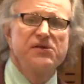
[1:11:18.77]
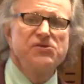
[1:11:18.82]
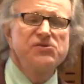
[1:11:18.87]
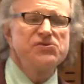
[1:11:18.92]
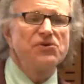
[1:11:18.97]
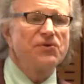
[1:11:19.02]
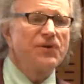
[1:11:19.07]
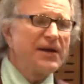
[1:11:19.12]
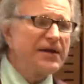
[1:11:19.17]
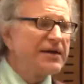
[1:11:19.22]

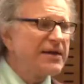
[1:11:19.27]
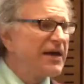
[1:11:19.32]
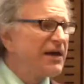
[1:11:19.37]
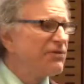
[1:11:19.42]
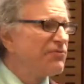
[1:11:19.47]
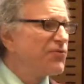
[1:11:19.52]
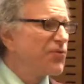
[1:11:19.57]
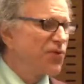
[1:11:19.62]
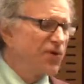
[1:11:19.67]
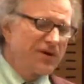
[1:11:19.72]
So right
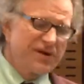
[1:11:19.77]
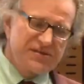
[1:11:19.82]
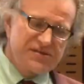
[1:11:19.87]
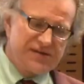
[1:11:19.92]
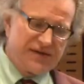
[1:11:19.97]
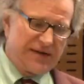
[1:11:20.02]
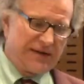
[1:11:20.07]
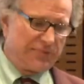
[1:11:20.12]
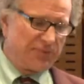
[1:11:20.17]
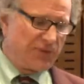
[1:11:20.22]
now, for
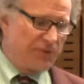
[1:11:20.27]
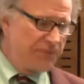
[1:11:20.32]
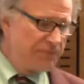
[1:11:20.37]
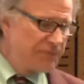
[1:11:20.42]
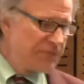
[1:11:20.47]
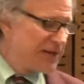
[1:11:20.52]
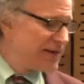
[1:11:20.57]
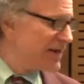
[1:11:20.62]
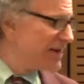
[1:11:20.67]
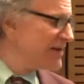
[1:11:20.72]
example,
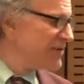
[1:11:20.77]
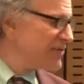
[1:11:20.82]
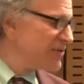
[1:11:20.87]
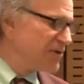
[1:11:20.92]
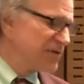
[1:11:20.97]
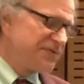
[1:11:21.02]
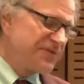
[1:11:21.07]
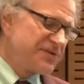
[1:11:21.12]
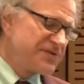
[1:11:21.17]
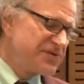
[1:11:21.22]
and I don't
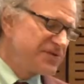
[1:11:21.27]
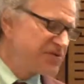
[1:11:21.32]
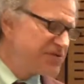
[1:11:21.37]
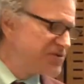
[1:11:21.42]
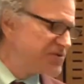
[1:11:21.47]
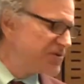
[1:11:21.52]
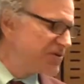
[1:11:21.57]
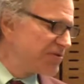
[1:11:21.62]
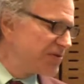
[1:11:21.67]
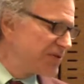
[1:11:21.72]
know if this
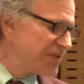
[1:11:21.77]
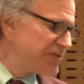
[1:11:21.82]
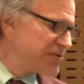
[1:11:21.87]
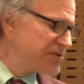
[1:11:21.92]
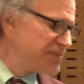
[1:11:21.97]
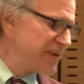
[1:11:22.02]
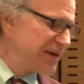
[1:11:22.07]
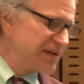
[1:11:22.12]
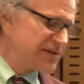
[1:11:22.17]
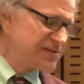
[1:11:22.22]
is totally
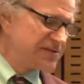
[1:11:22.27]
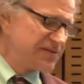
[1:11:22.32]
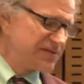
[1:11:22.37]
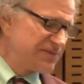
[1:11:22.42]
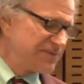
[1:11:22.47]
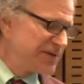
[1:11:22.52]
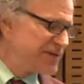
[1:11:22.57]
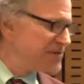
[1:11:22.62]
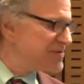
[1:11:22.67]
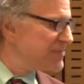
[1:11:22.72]

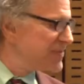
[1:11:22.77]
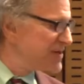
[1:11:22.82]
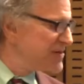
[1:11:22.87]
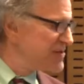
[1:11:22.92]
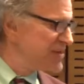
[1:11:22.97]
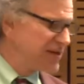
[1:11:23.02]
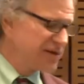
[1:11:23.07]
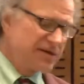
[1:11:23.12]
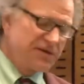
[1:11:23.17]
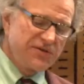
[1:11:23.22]
responsive, but it's the
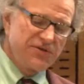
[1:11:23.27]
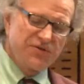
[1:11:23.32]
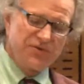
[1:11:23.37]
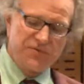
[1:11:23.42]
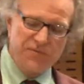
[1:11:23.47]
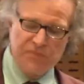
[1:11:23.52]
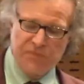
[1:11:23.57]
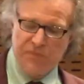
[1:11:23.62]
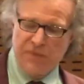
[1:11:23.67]
best I can do